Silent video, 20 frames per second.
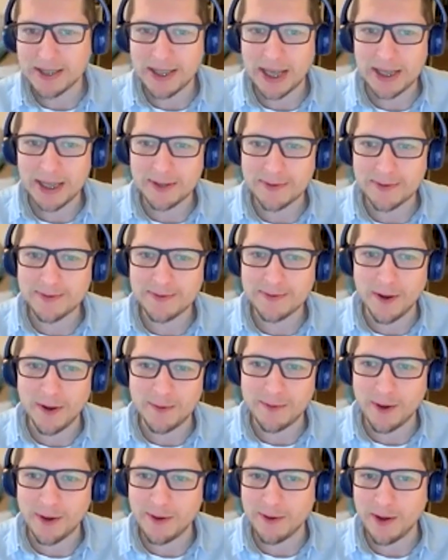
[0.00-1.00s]
day is
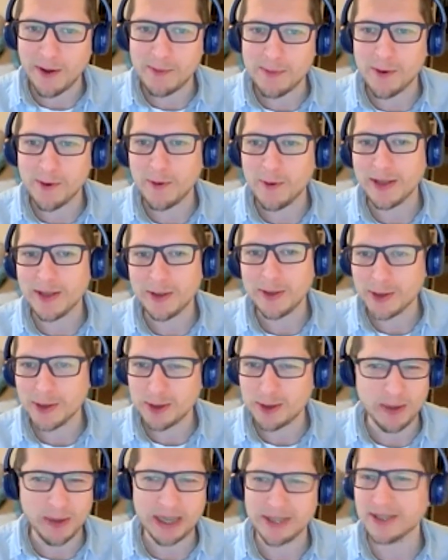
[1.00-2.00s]
very, very, very boring. You just
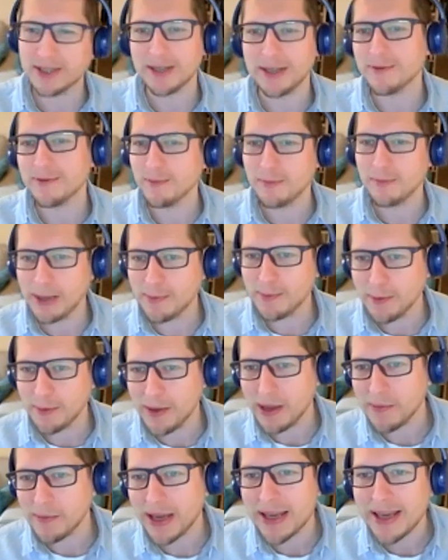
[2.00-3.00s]
speak to different people,
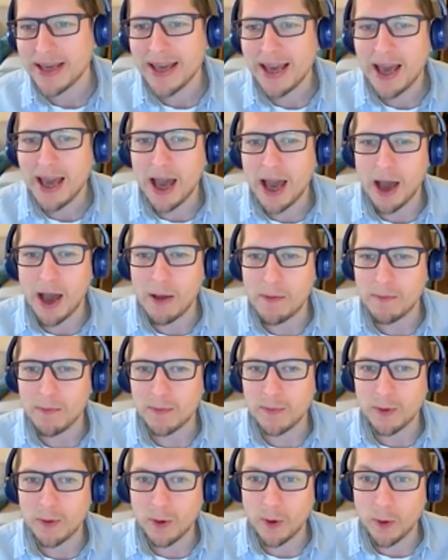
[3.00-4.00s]
maybe,
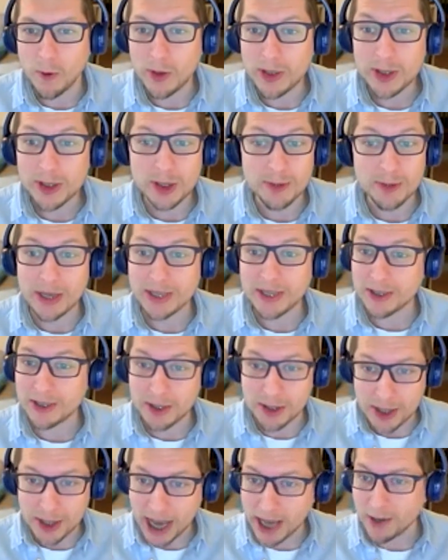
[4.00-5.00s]
or it just means it's
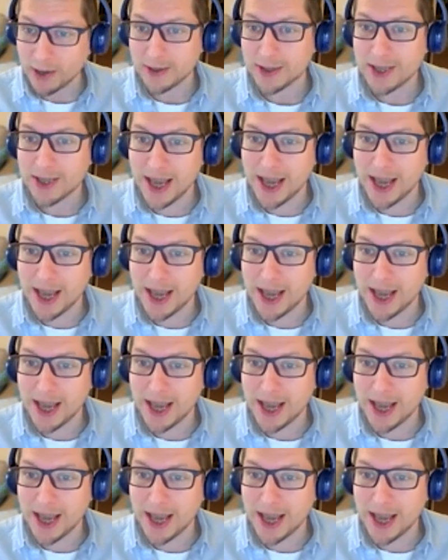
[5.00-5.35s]
just chaos.